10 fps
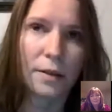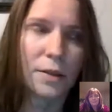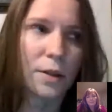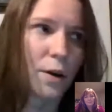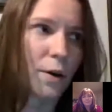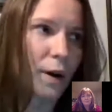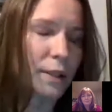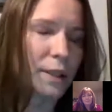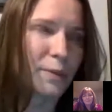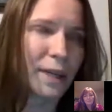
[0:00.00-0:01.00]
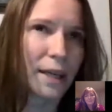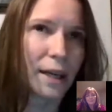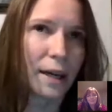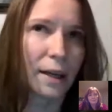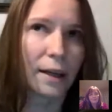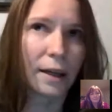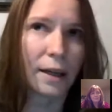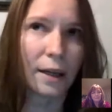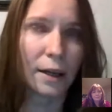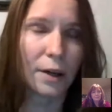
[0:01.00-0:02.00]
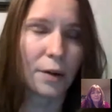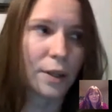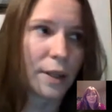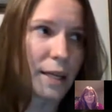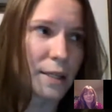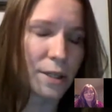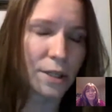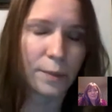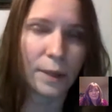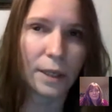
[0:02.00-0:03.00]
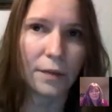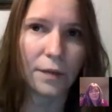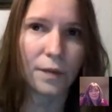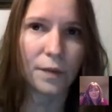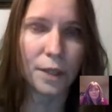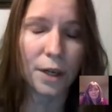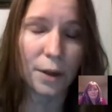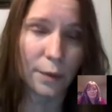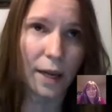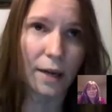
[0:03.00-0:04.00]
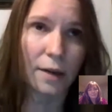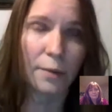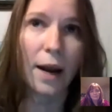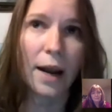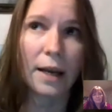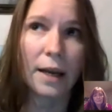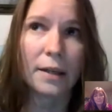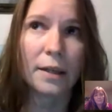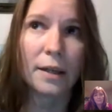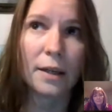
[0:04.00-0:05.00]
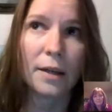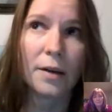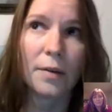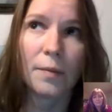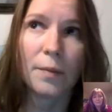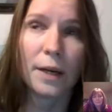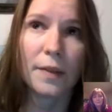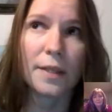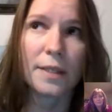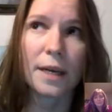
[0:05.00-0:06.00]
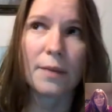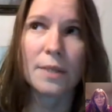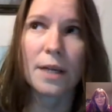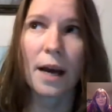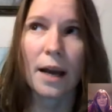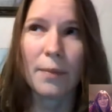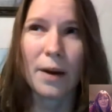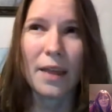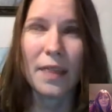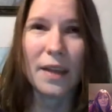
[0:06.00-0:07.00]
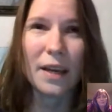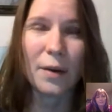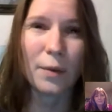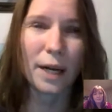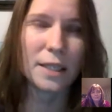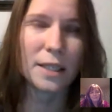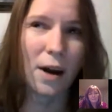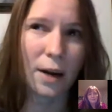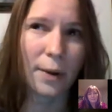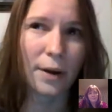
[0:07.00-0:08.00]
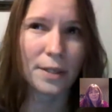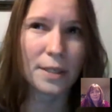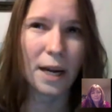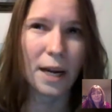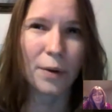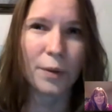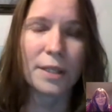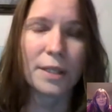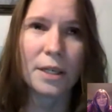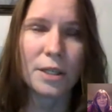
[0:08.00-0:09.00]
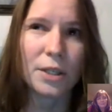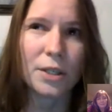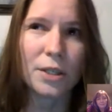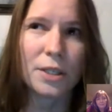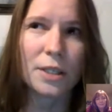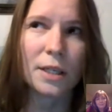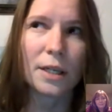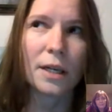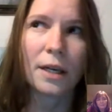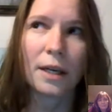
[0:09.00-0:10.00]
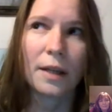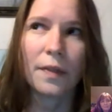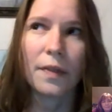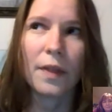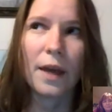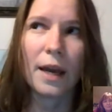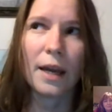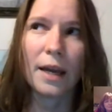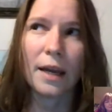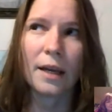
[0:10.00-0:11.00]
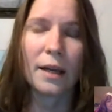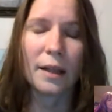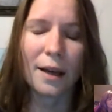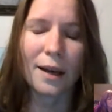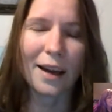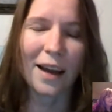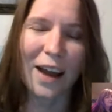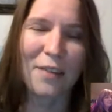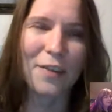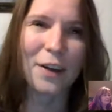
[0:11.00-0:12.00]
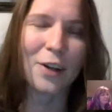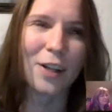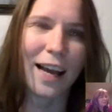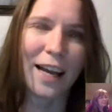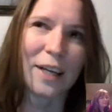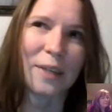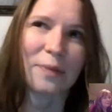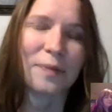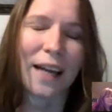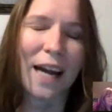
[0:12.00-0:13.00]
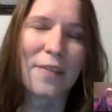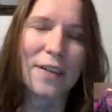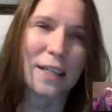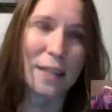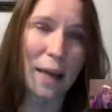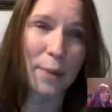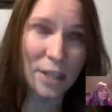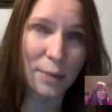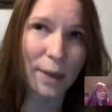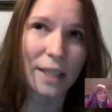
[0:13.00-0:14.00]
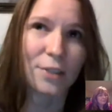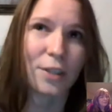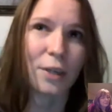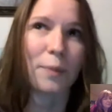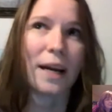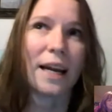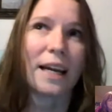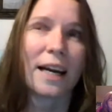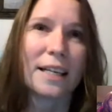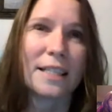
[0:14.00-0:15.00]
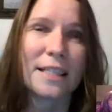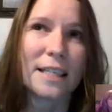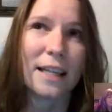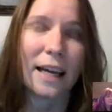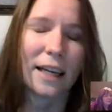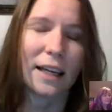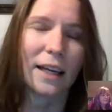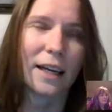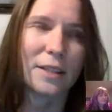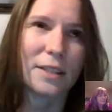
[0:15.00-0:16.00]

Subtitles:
So to me, the lesson should be starting with the end in mind. But at the same time, I think when I talk about SAMR with teachers, I feel like I haven't done it that much in my district, but I kind of see like as